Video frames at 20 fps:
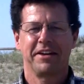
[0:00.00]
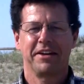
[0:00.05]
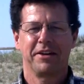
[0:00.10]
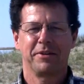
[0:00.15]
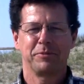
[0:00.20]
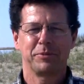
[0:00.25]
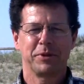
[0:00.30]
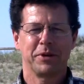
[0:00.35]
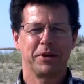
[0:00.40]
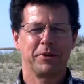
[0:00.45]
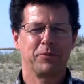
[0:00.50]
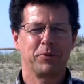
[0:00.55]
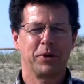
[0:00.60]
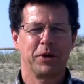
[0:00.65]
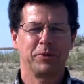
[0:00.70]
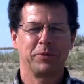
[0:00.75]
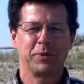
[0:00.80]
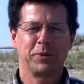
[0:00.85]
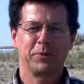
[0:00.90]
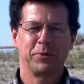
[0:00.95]
Hi, I'm
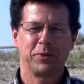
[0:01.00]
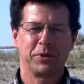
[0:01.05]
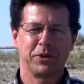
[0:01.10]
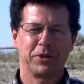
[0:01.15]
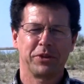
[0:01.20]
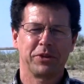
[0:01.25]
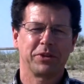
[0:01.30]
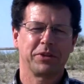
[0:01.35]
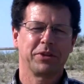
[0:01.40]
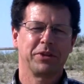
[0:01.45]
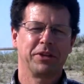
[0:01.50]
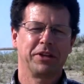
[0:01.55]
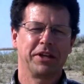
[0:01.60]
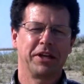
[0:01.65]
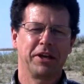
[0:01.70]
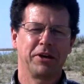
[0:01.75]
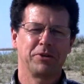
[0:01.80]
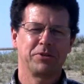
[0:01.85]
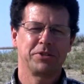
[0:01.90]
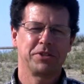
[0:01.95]
Tom Wineman with
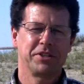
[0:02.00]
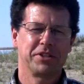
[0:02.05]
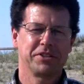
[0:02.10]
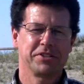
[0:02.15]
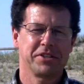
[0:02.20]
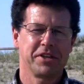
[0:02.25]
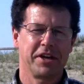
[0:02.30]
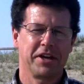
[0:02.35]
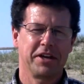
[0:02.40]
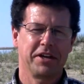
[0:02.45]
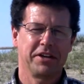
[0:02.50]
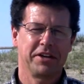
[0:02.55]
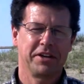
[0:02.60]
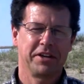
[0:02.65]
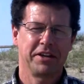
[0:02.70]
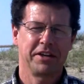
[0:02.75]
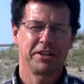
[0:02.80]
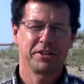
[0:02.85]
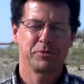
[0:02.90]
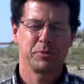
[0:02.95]
Clean Energy
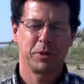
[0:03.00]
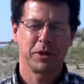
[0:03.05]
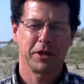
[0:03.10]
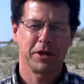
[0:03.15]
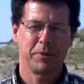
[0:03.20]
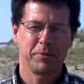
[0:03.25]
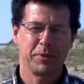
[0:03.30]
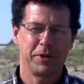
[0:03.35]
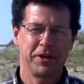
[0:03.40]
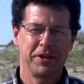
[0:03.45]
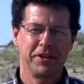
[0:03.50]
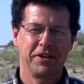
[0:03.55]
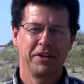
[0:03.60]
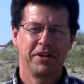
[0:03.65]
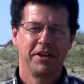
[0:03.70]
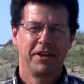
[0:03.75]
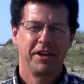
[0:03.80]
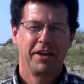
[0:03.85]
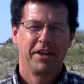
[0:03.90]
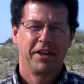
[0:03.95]
Design is my
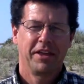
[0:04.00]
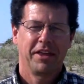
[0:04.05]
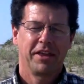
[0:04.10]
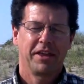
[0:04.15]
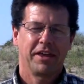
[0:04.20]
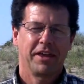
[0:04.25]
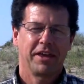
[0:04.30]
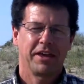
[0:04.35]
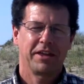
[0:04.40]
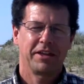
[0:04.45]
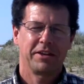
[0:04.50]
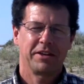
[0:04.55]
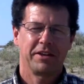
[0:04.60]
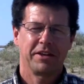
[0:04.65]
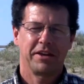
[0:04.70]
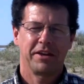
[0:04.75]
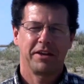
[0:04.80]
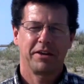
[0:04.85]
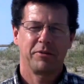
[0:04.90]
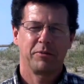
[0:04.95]
company,
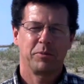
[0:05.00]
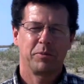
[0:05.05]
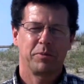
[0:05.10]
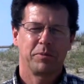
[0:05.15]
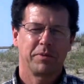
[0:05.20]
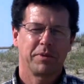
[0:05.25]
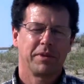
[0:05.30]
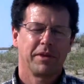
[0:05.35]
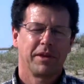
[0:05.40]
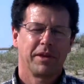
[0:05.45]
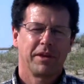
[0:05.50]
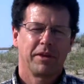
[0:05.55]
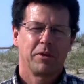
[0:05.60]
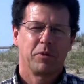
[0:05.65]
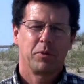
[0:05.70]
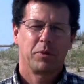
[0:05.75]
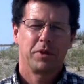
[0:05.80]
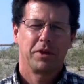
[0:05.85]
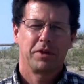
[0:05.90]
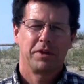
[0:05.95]
and
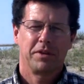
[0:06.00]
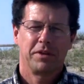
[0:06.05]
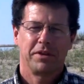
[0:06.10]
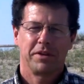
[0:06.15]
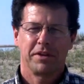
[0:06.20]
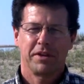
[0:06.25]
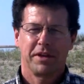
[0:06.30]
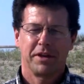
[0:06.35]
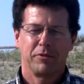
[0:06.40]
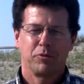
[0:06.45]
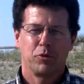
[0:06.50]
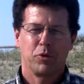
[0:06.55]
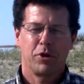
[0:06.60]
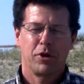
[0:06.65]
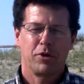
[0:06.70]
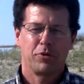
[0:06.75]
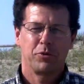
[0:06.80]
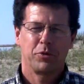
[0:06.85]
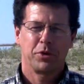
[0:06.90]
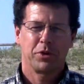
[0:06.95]
we got
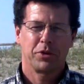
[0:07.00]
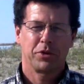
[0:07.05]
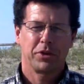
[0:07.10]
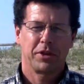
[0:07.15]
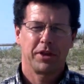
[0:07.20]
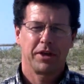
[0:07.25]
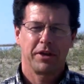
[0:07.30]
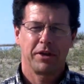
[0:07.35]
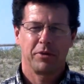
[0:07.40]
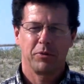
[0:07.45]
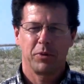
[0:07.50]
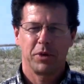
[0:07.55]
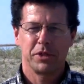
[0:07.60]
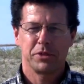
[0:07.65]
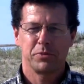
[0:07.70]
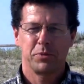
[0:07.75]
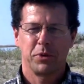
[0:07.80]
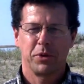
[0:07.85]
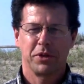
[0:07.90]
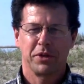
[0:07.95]
involved with
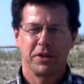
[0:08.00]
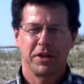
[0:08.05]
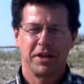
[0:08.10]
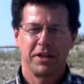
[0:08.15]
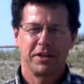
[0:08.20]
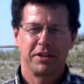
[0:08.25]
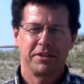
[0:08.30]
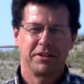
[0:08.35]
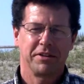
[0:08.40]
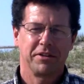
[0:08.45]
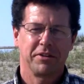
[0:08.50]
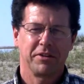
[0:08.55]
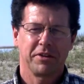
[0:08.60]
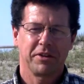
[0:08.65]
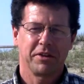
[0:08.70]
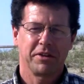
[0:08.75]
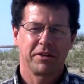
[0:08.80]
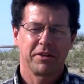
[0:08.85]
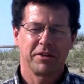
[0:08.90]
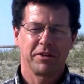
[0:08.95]
Race Point Light
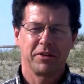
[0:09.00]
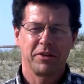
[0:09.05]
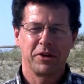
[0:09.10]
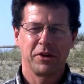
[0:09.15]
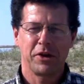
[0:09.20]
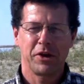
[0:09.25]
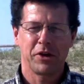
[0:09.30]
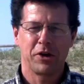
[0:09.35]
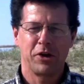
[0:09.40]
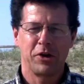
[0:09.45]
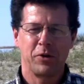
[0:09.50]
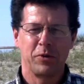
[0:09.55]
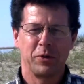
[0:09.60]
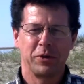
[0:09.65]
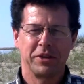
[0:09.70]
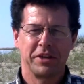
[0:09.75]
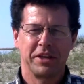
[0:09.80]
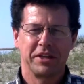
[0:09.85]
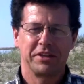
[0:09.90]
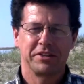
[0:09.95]
long
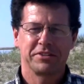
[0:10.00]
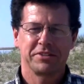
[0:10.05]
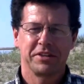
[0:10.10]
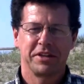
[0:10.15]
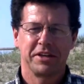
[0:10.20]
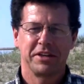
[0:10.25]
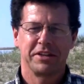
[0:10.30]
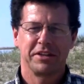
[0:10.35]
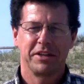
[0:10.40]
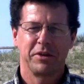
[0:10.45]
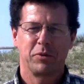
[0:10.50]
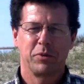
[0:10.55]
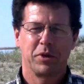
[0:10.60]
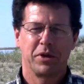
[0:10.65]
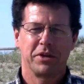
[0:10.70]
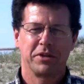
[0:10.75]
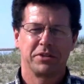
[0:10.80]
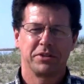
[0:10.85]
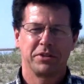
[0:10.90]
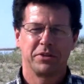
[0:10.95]
ago when they decided
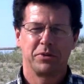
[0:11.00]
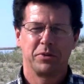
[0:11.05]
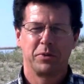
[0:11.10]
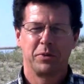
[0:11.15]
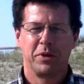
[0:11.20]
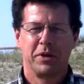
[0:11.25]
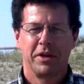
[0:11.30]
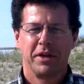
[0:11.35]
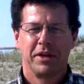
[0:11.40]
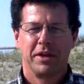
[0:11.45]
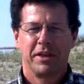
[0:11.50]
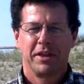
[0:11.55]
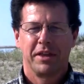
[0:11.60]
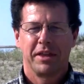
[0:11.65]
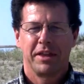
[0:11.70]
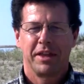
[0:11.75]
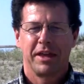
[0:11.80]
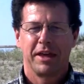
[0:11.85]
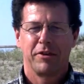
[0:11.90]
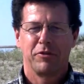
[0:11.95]
they wanted to
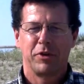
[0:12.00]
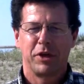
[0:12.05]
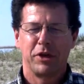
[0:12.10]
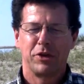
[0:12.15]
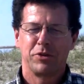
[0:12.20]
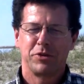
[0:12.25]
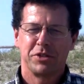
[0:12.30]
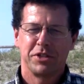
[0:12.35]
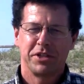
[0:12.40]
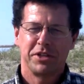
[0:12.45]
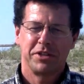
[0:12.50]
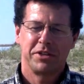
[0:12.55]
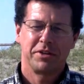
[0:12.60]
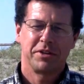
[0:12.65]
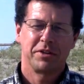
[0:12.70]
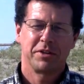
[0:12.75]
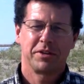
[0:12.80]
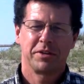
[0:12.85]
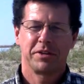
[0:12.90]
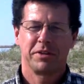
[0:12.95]
have
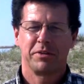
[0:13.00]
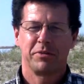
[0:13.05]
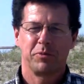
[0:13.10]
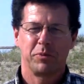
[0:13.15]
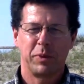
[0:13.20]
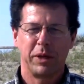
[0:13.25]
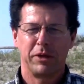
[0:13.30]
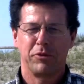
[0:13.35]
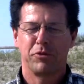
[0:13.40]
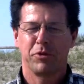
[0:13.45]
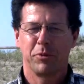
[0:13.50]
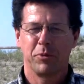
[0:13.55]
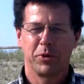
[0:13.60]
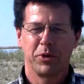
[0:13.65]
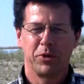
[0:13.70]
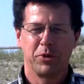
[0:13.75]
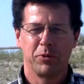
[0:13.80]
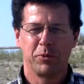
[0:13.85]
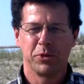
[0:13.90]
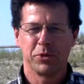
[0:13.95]
energy made
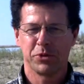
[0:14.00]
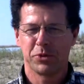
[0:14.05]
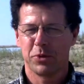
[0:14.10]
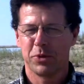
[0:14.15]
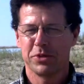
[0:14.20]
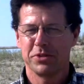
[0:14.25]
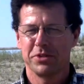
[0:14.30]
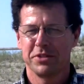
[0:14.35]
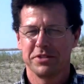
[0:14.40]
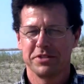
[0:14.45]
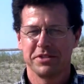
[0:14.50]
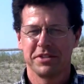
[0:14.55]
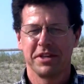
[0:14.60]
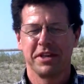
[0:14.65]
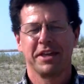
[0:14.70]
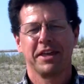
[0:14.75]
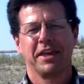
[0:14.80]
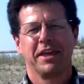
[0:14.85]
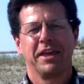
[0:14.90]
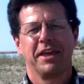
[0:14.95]
from renewable
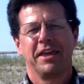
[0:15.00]
sources,